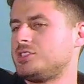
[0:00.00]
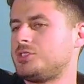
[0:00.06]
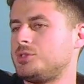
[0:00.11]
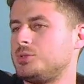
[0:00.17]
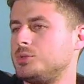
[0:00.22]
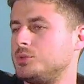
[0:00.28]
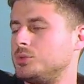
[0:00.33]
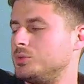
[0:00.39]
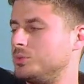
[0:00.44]

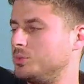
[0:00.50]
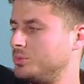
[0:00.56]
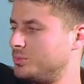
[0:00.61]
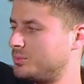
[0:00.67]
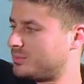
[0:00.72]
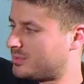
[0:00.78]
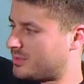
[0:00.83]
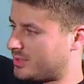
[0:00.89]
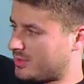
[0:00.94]

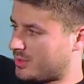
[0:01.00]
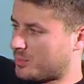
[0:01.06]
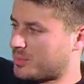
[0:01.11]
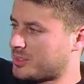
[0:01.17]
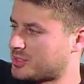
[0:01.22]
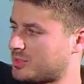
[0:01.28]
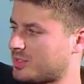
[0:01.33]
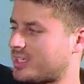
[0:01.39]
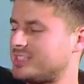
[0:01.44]
to the
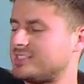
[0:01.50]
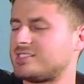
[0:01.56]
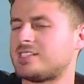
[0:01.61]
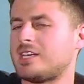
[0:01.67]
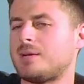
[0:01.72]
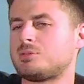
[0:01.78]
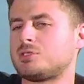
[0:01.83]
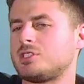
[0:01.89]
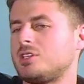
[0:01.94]
original
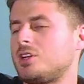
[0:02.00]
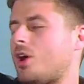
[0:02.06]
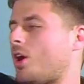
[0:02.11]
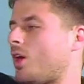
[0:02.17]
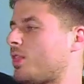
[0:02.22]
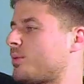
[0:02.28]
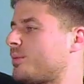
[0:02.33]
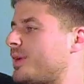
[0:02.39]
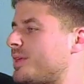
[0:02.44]
conception
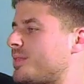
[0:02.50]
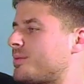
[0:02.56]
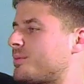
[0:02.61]
all the way